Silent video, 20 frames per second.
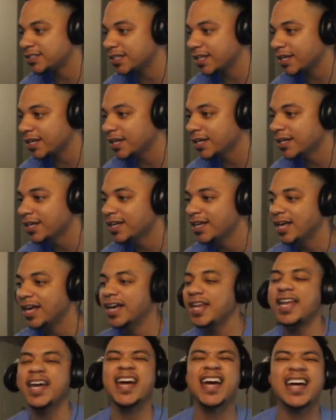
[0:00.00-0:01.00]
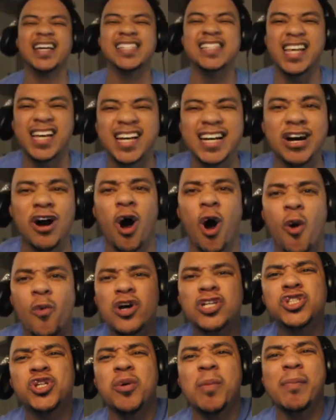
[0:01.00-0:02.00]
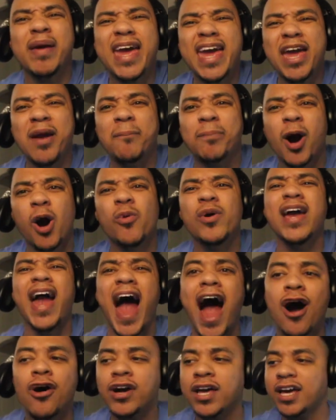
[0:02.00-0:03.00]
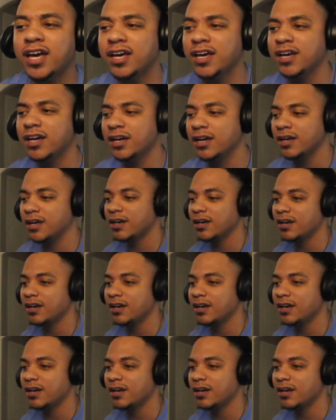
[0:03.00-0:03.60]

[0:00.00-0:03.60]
nigga. It is, nigga. What you mean, bro? We out here.